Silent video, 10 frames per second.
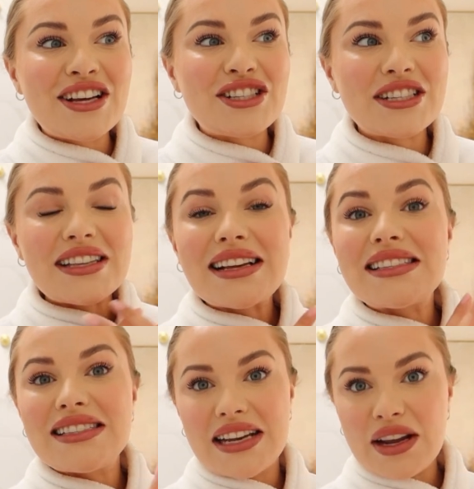just like
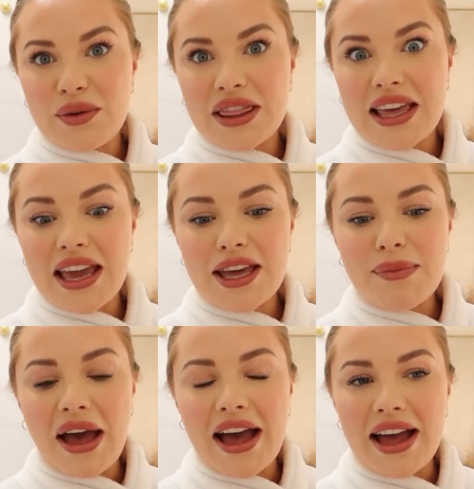sitting with
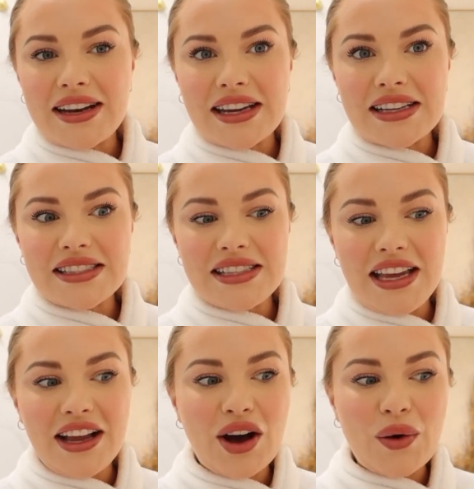them and like
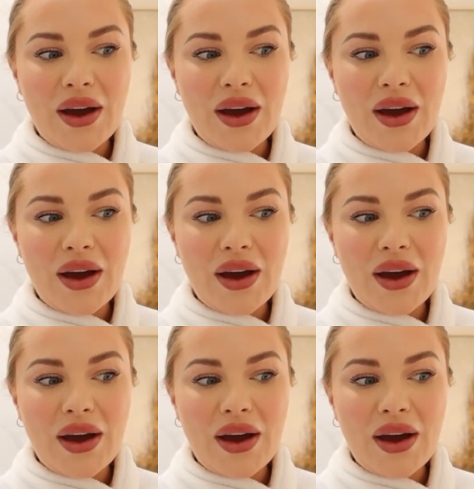seeing,